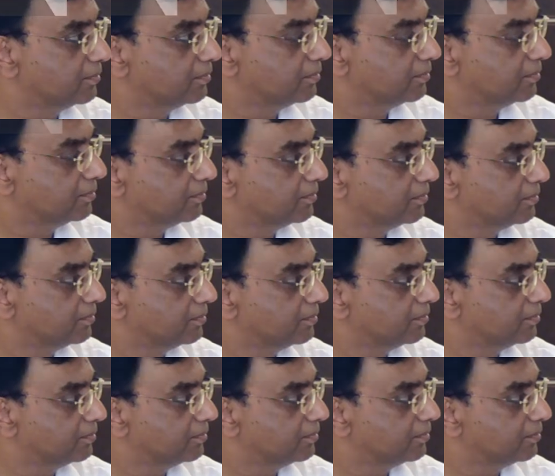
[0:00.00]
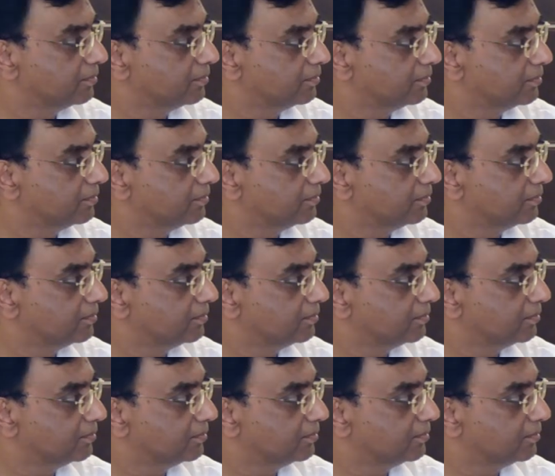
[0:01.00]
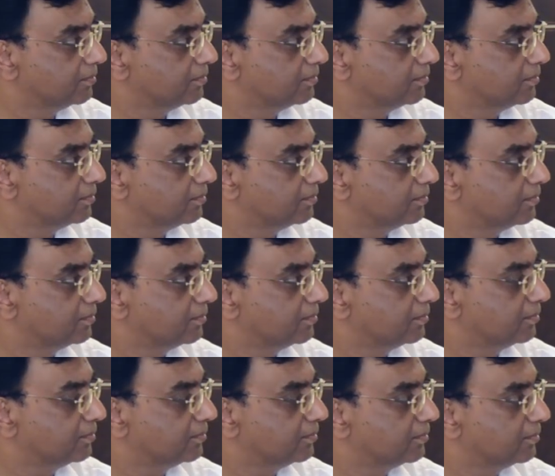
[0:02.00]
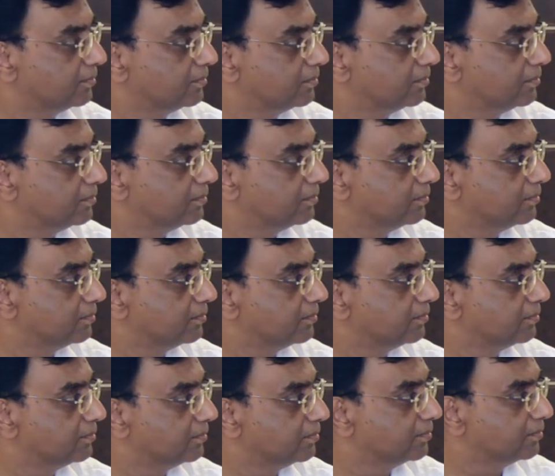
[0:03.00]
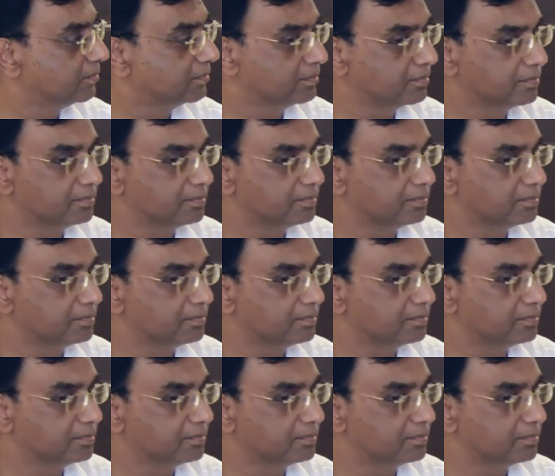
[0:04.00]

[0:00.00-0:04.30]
No words are spoken by the person on screen.